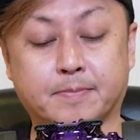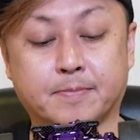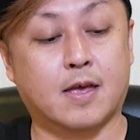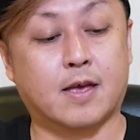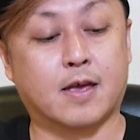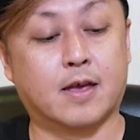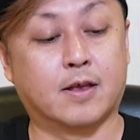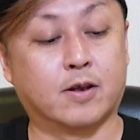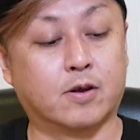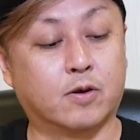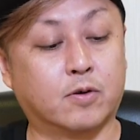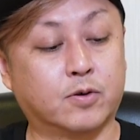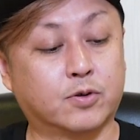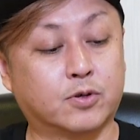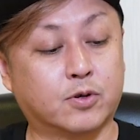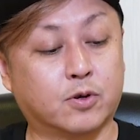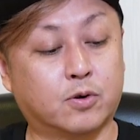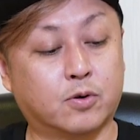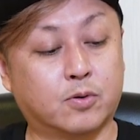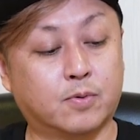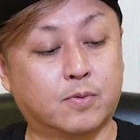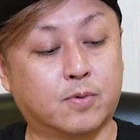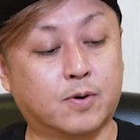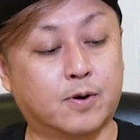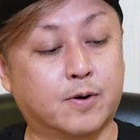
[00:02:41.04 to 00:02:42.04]
And
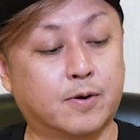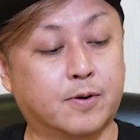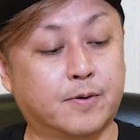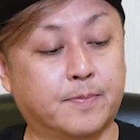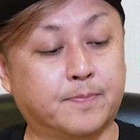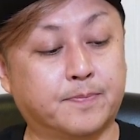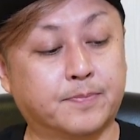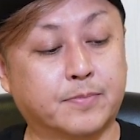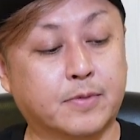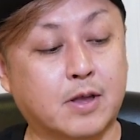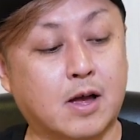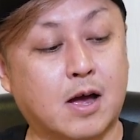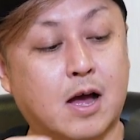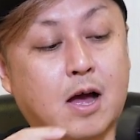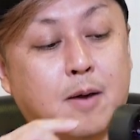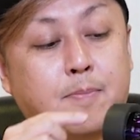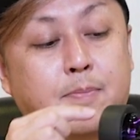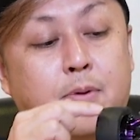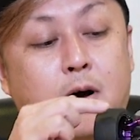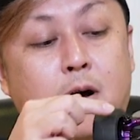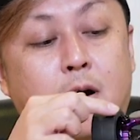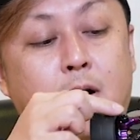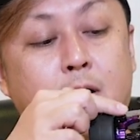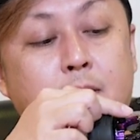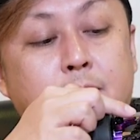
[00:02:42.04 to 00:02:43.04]
also the
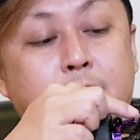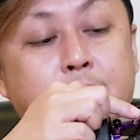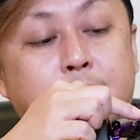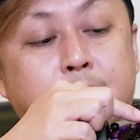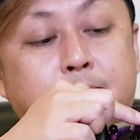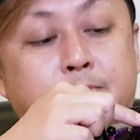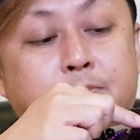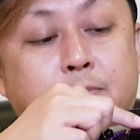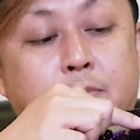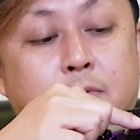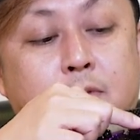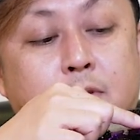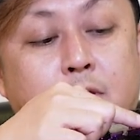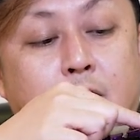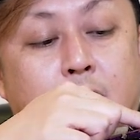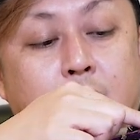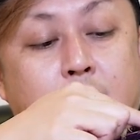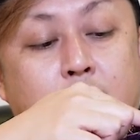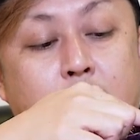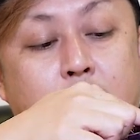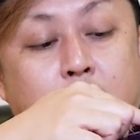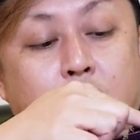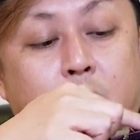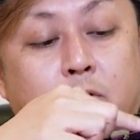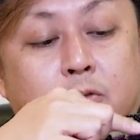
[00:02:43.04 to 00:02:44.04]
upper arm,
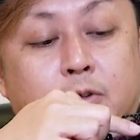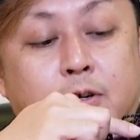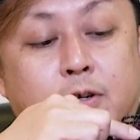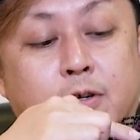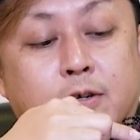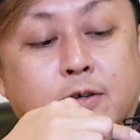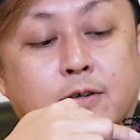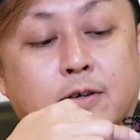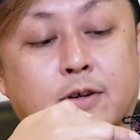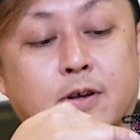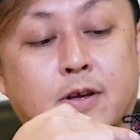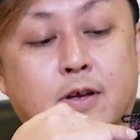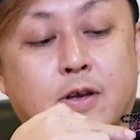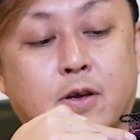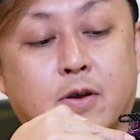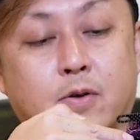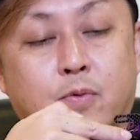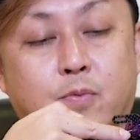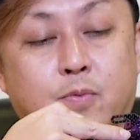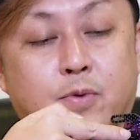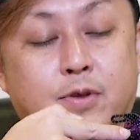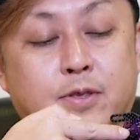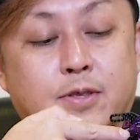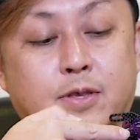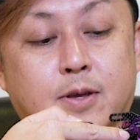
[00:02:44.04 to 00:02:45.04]
the holder
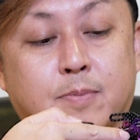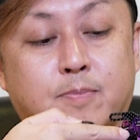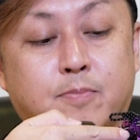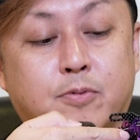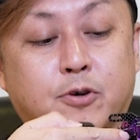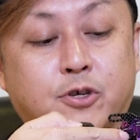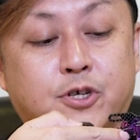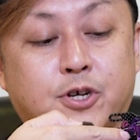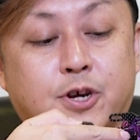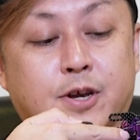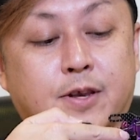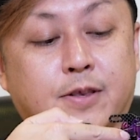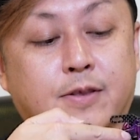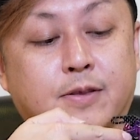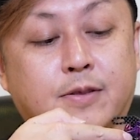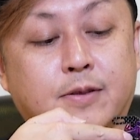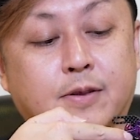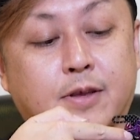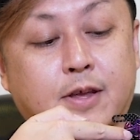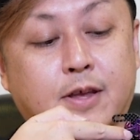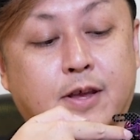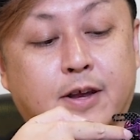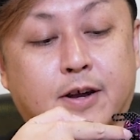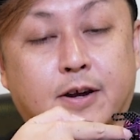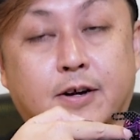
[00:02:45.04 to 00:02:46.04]
with the bushing
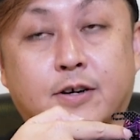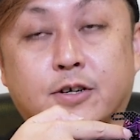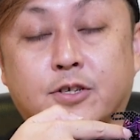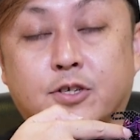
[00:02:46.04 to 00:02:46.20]
here.